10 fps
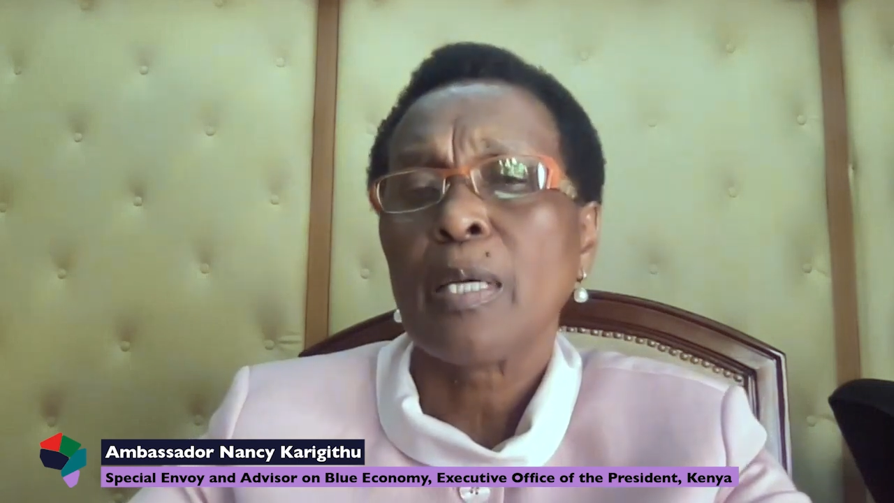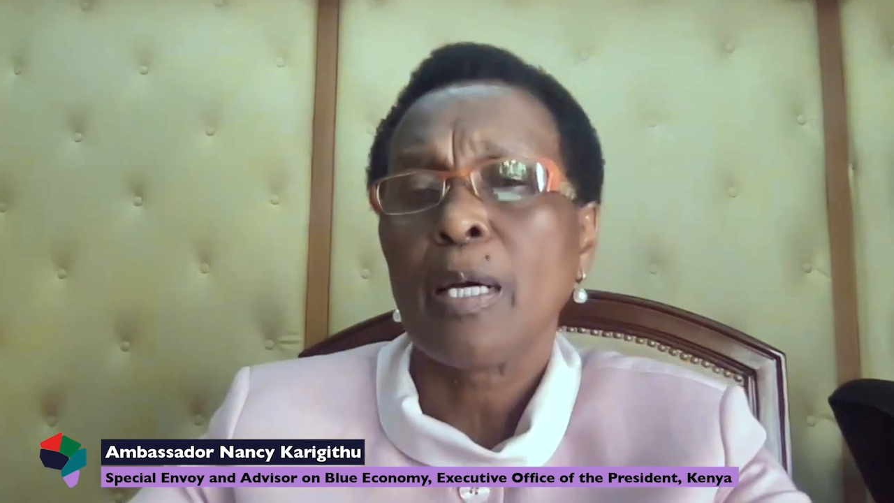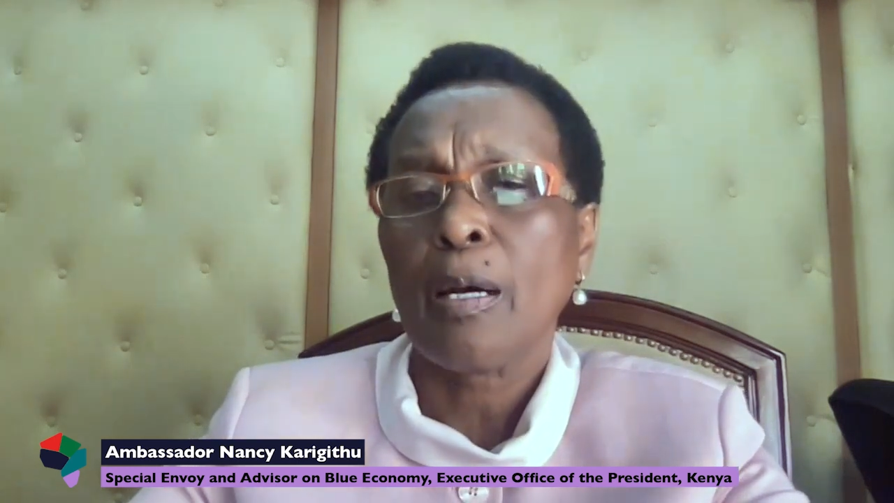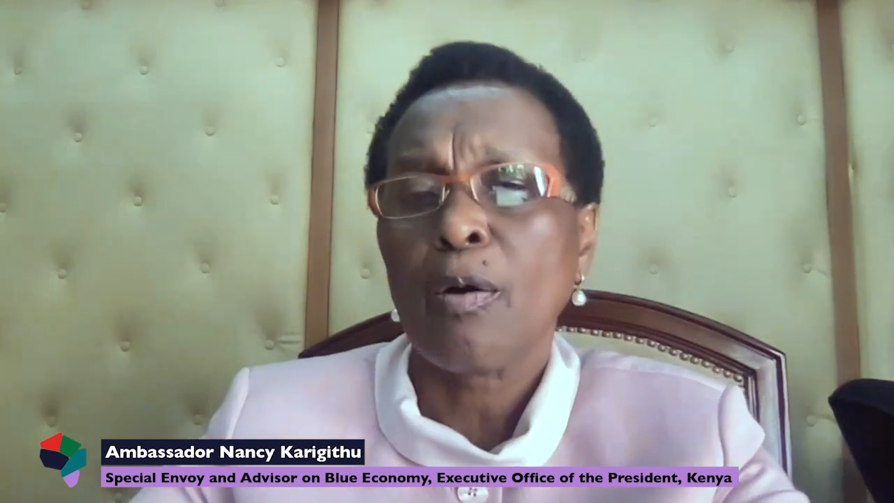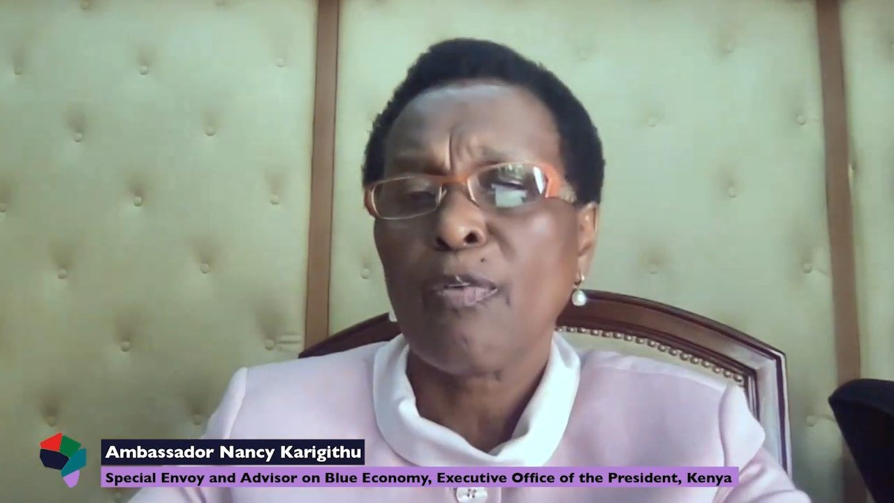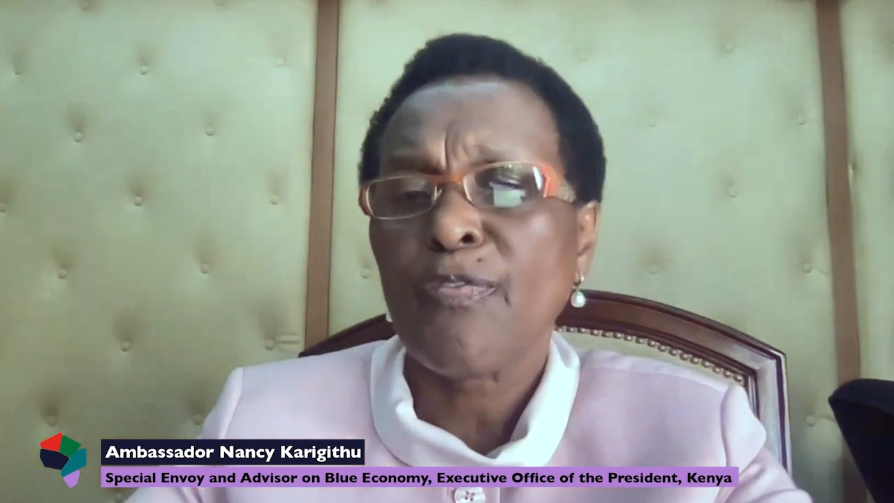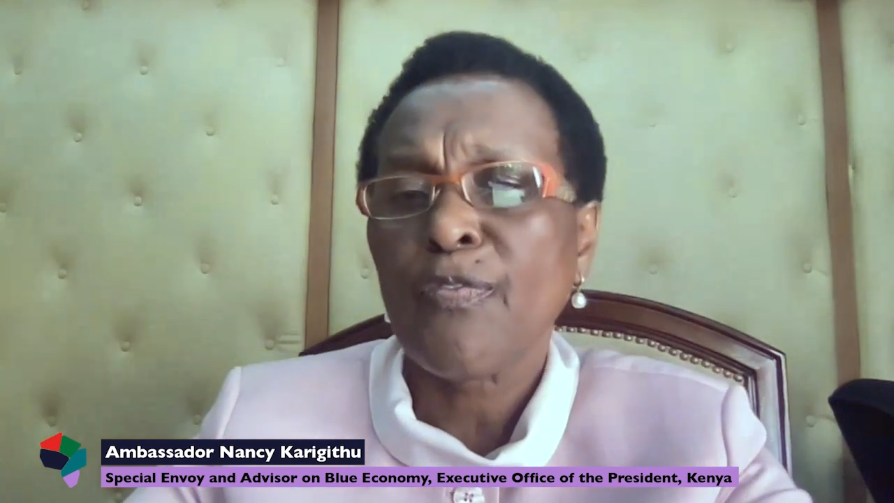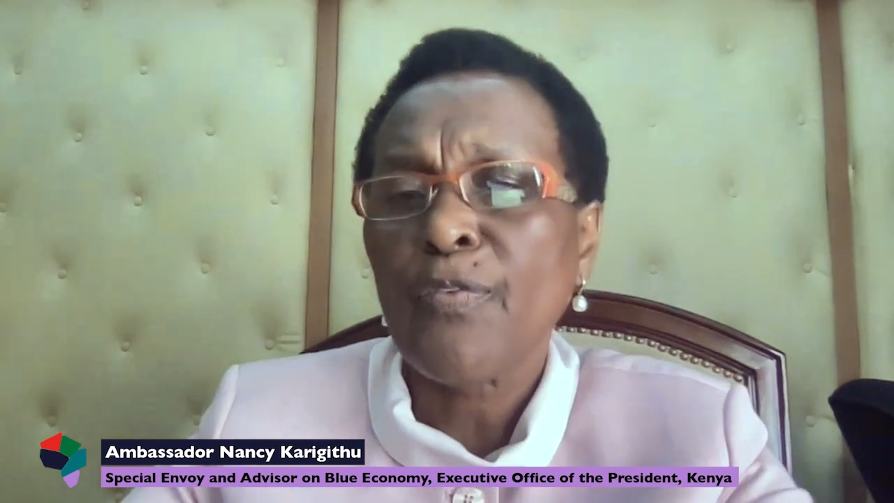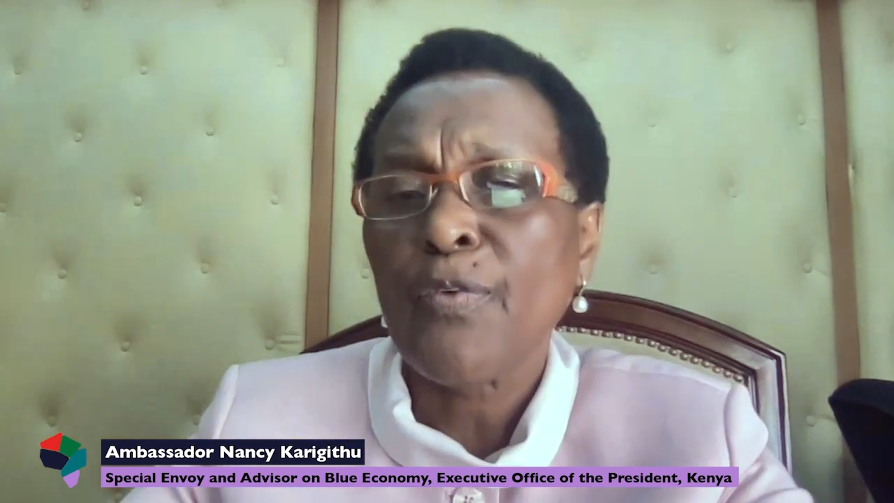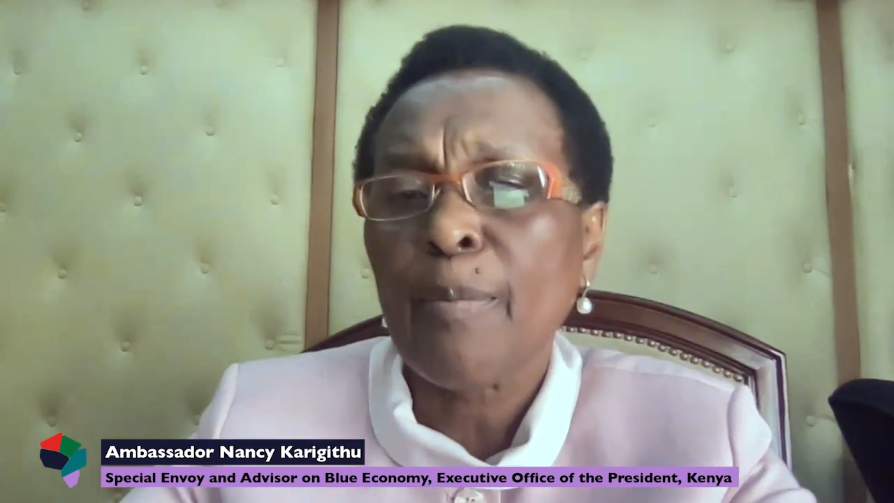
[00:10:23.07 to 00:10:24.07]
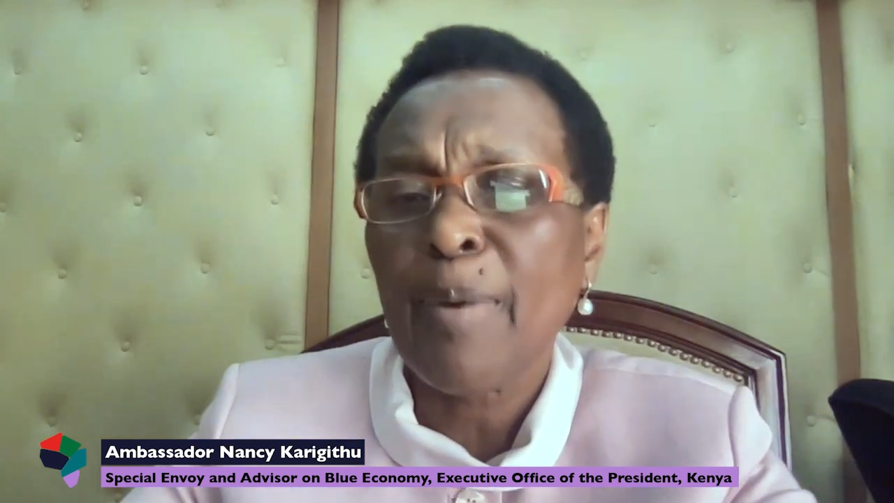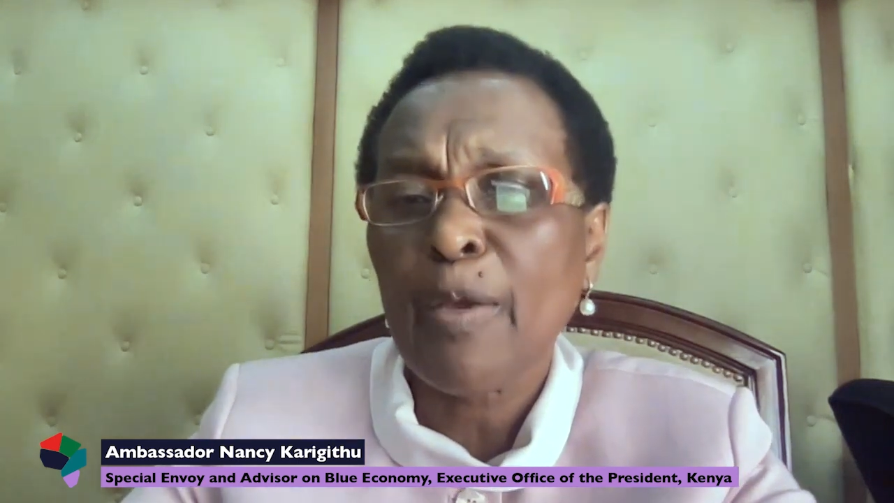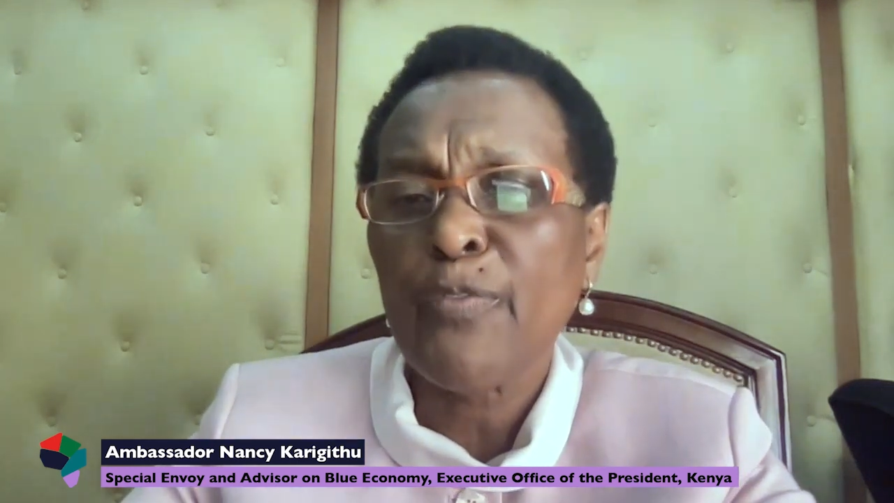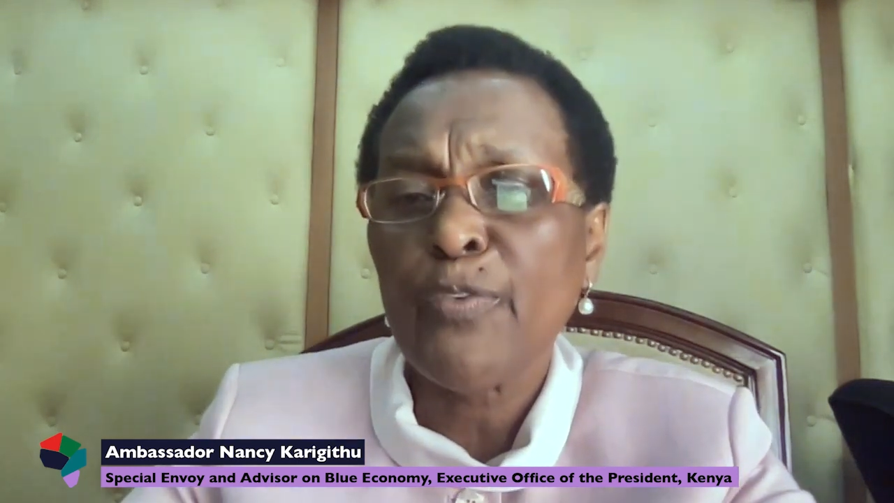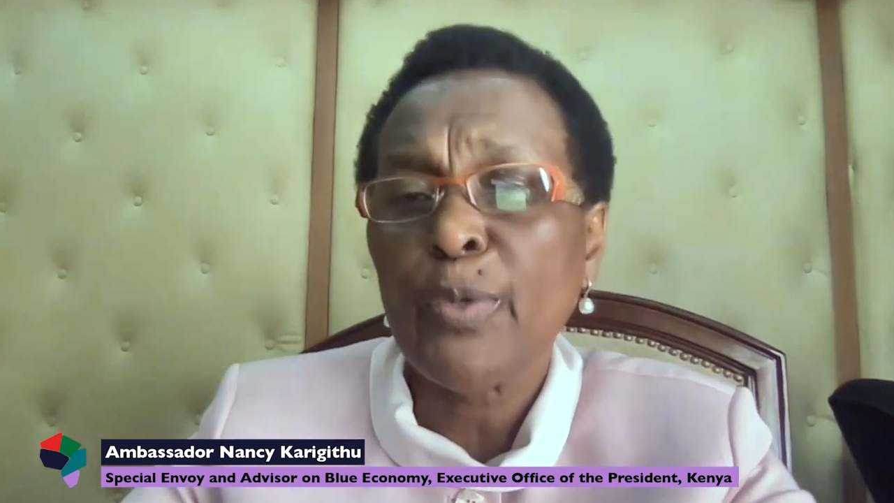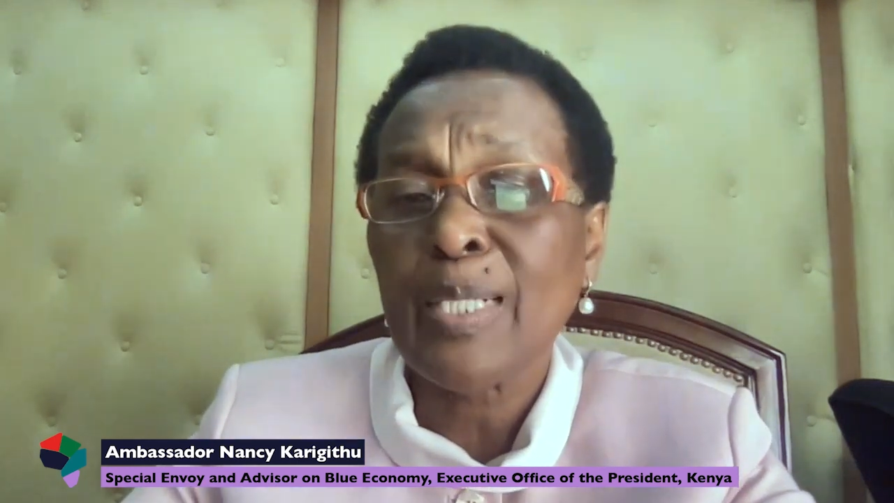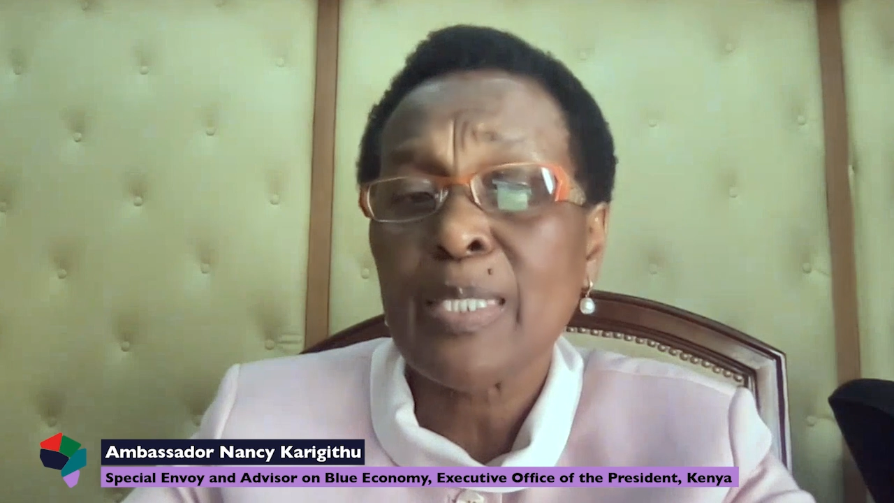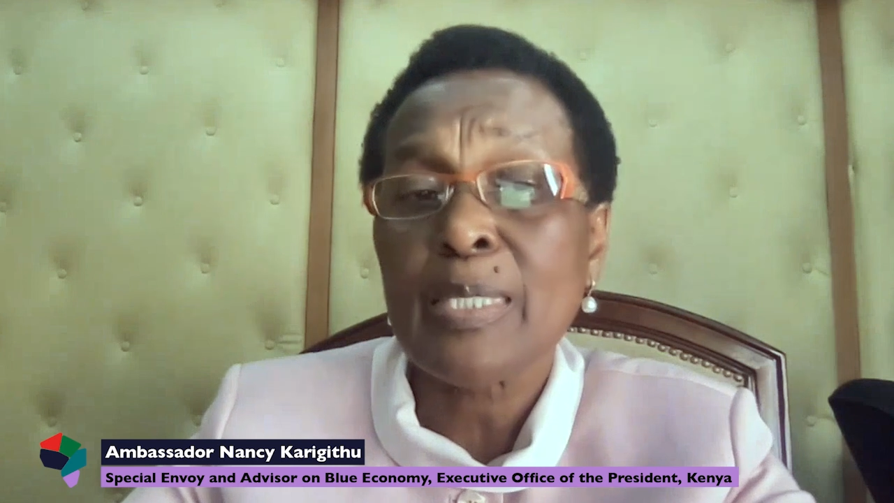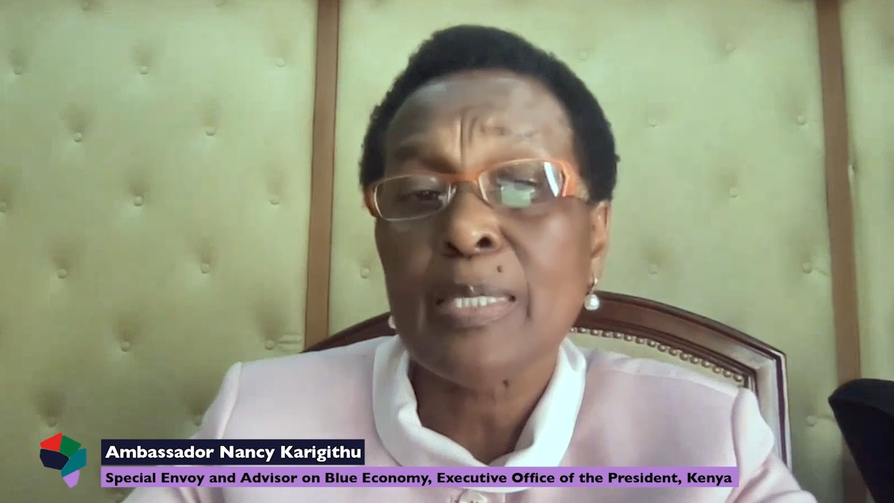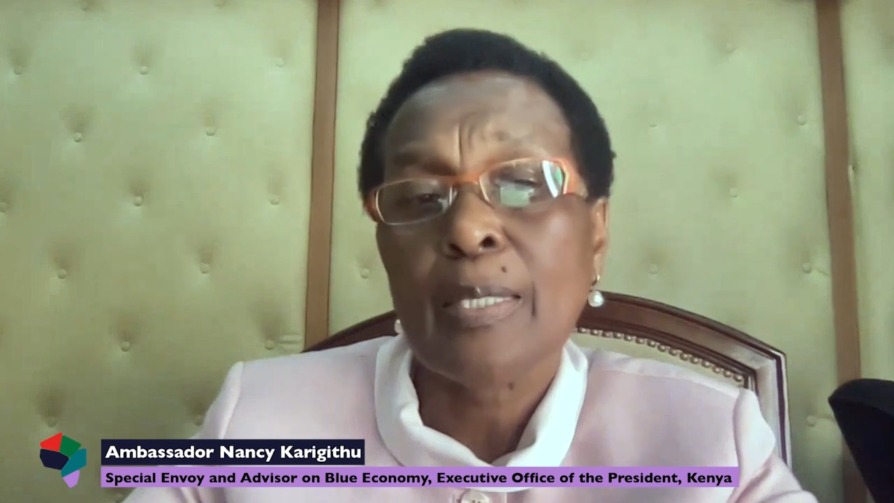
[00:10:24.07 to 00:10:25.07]
of the
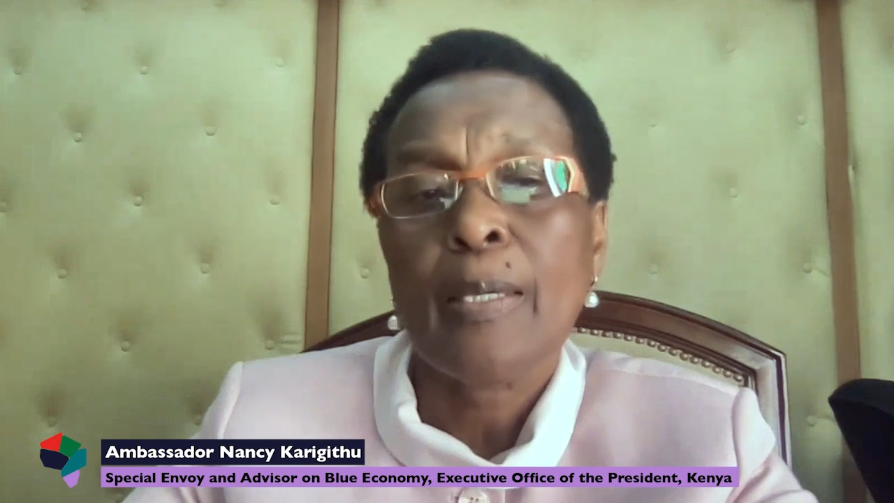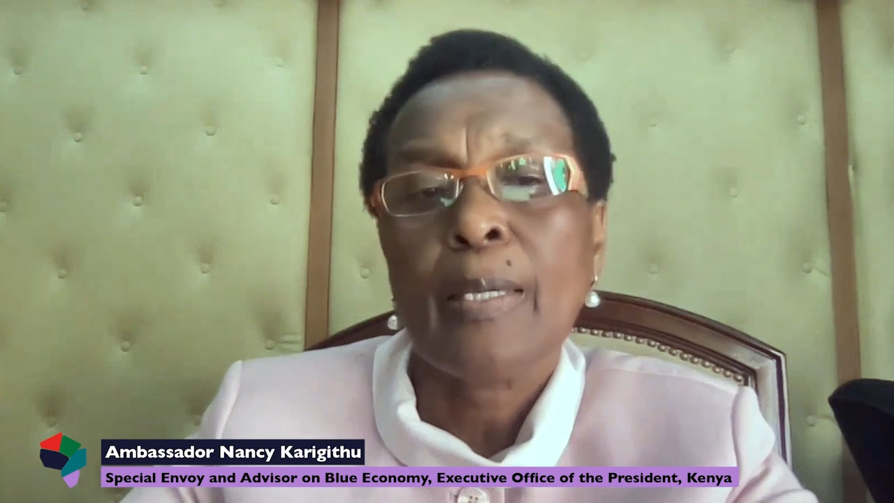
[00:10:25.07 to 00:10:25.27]
biofuels